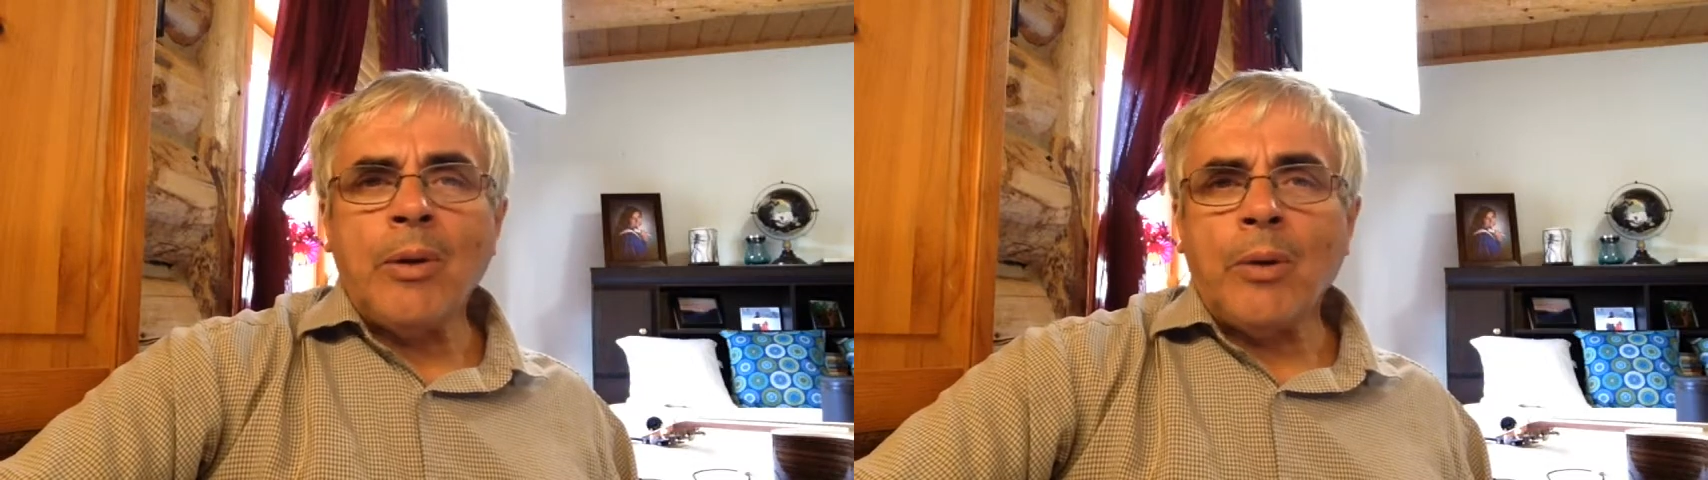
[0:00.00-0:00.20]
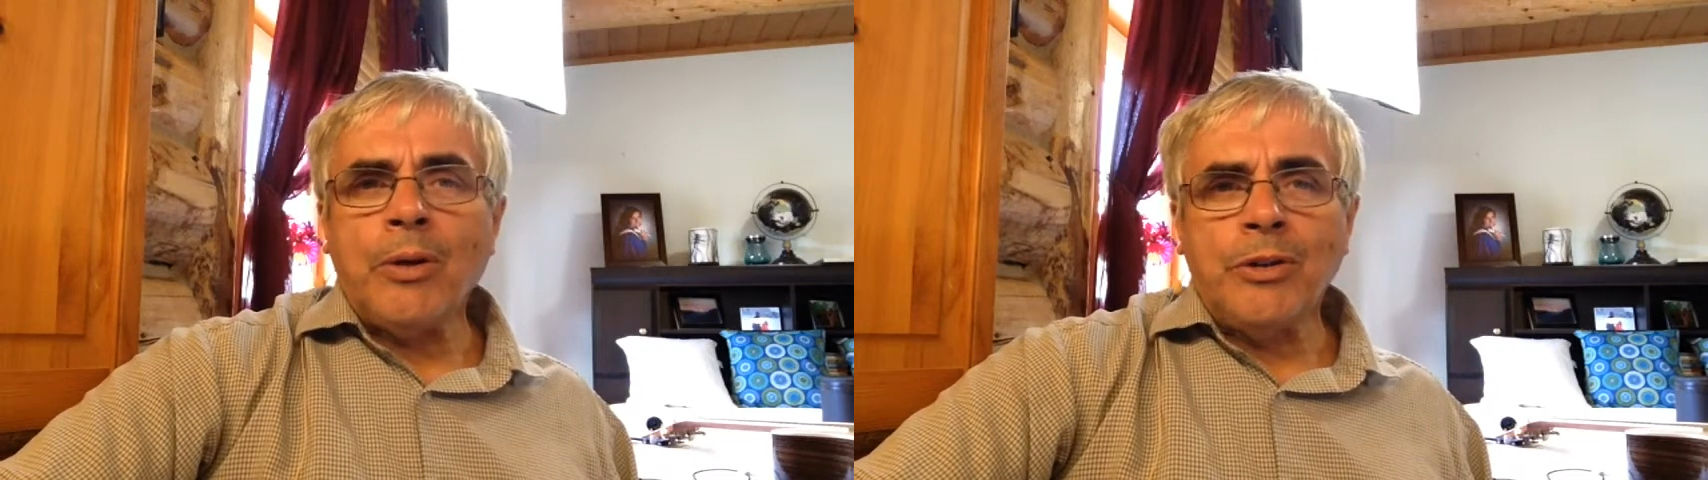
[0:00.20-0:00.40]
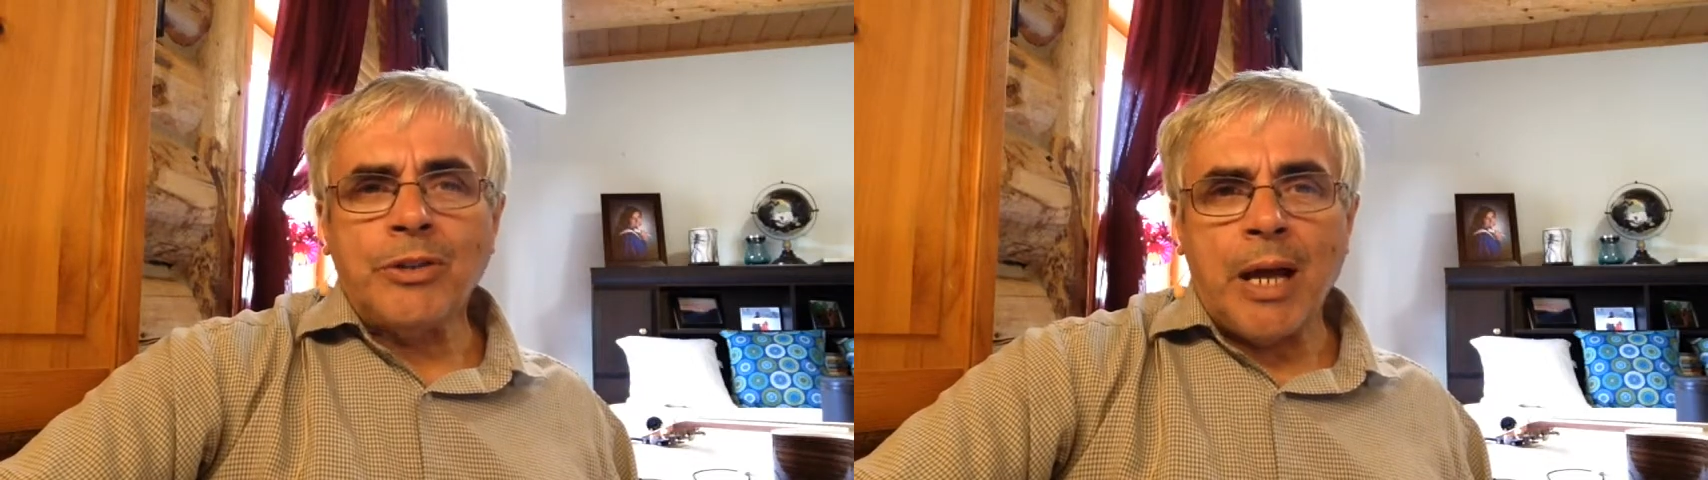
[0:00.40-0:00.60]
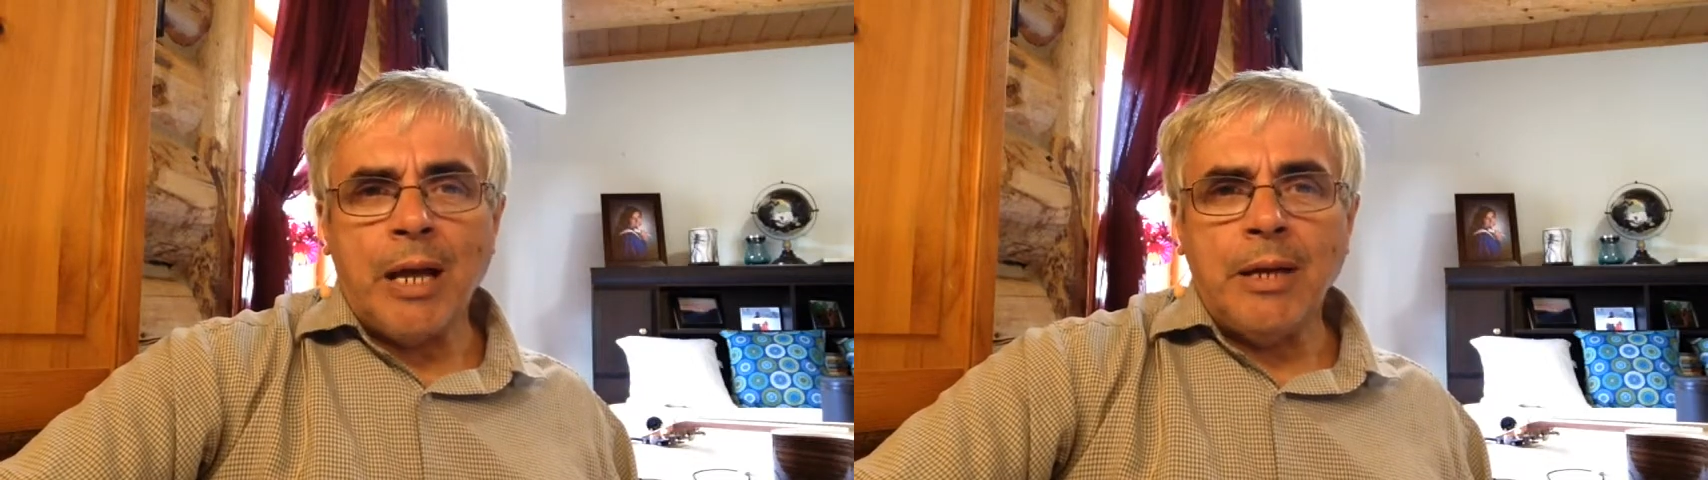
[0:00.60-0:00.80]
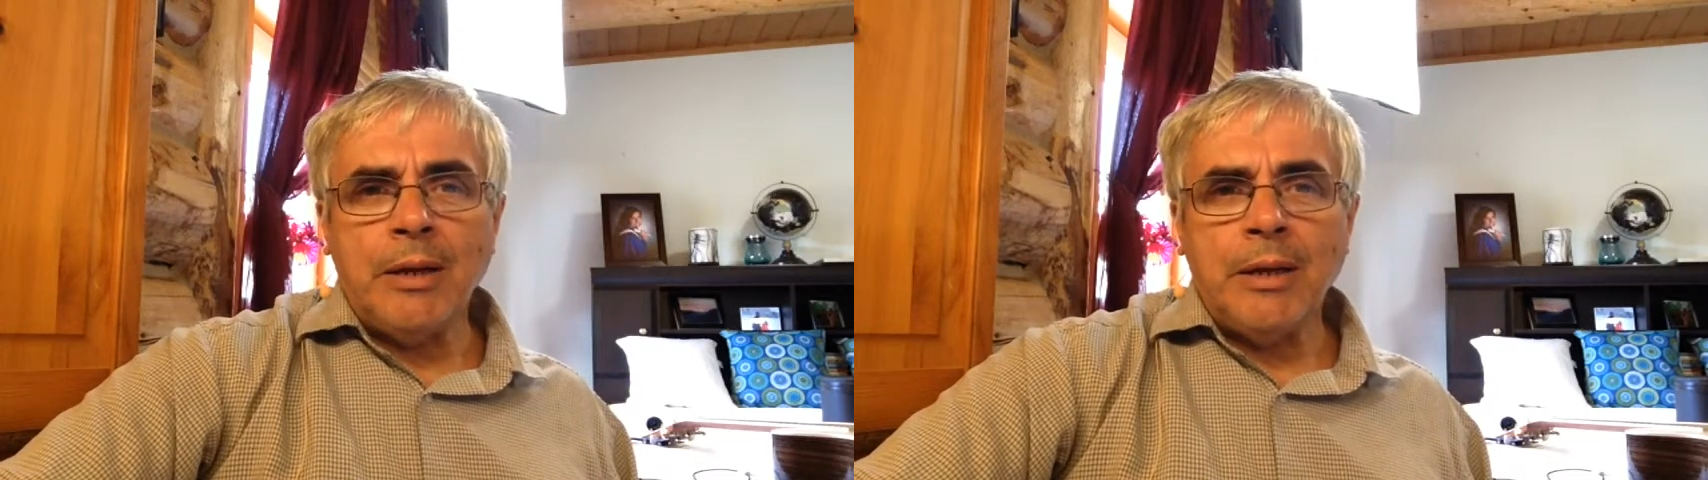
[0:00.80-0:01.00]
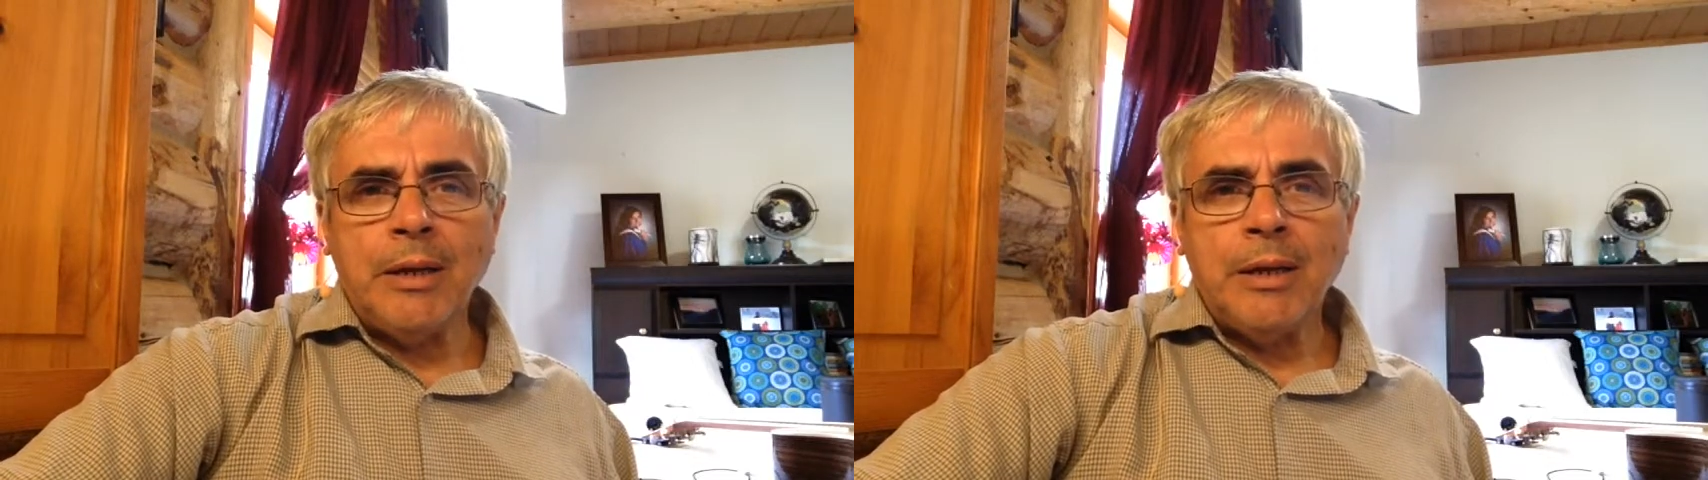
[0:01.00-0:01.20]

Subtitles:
don't understand it,